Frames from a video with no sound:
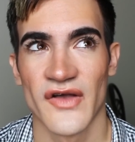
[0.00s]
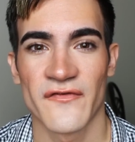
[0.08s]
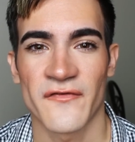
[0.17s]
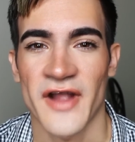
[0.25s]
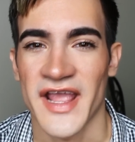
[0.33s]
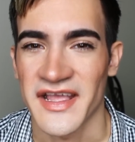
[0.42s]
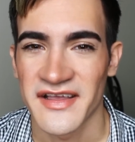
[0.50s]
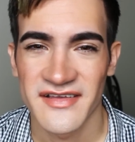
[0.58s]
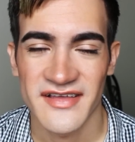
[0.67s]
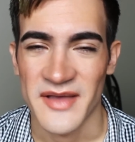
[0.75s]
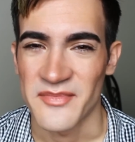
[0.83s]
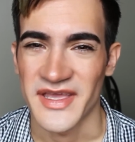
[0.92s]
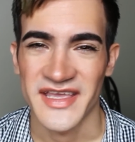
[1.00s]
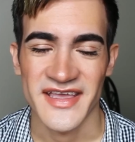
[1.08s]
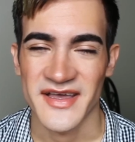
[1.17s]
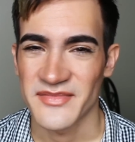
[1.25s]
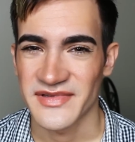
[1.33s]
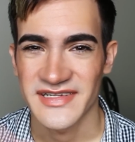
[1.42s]
Frank. I'm
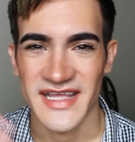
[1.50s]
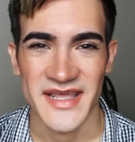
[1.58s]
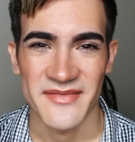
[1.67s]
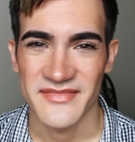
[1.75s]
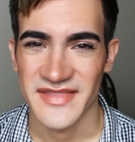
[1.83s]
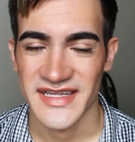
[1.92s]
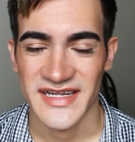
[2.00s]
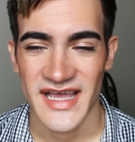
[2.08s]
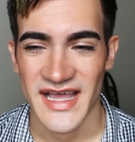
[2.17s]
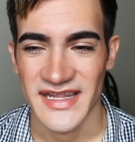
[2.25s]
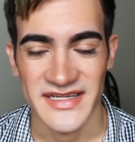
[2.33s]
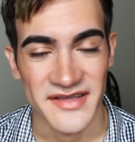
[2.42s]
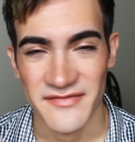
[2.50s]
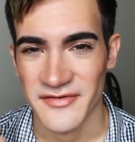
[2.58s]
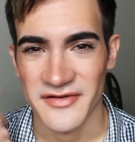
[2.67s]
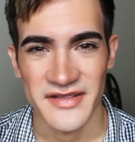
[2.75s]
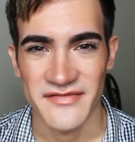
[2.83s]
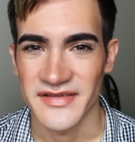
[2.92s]
making up a name that I
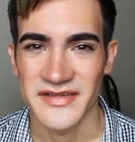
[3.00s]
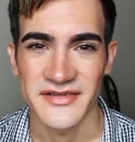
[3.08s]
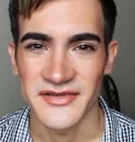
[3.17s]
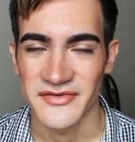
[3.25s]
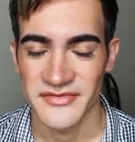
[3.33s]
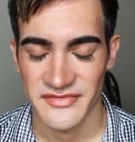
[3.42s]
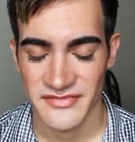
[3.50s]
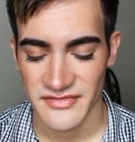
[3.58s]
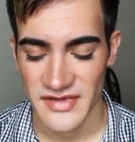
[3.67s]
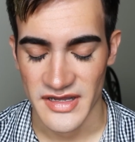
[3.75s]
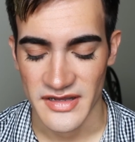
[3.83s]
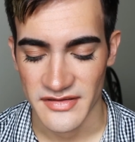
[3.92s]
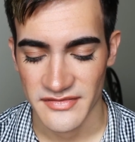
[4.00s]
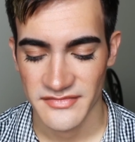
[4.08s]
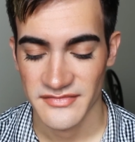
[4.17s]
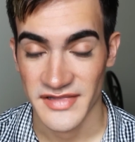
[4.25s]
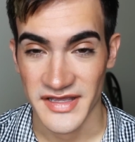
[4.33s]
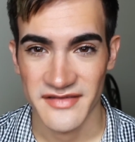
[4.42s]
never even knew. I'm
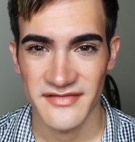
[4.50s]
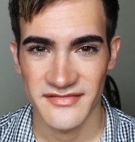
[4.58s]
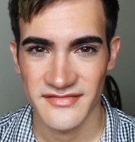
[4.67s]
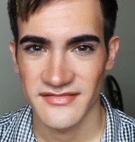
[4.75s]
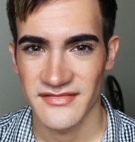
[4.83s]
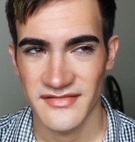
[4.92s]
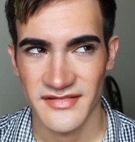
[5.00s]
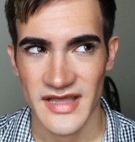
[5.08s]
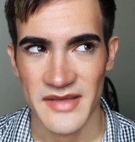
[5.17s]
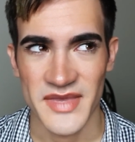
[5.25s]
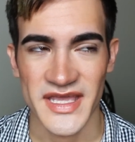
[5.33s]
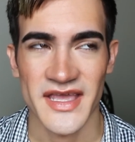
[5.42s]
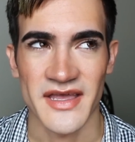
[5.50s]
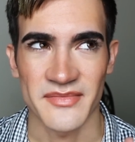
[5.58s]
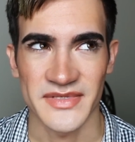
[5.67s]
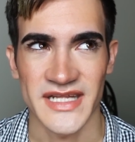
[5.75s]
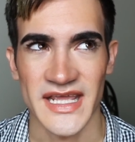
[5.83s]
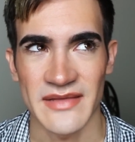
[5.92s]
making
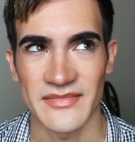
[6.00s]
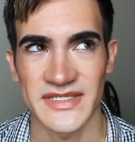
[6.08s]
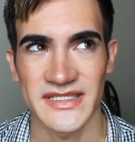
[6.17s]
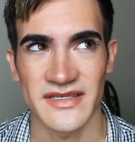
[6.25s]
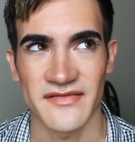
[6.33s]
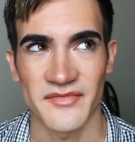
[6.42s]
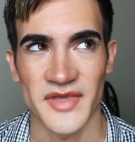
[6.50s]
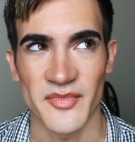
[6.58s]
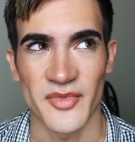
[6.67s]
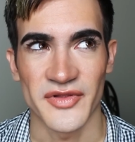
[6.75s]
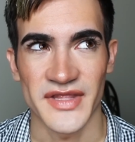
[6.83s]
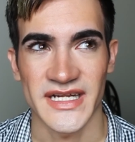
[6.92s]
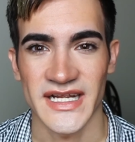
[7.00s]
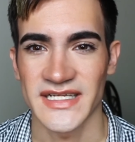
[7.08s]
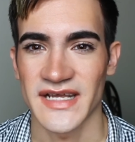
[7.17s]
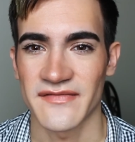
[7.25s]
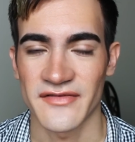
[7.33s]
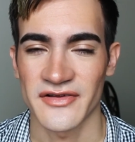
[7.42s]
up names of people that I
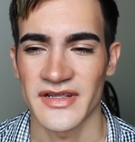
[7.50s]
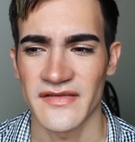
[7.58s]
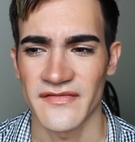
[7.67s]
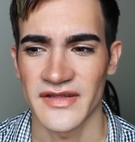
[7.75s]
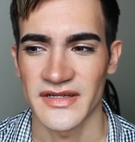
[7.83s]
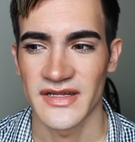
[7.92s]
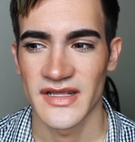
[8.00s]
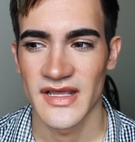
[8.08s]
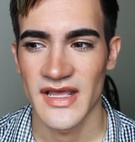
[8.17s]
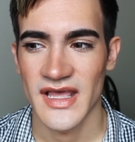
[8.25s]
never even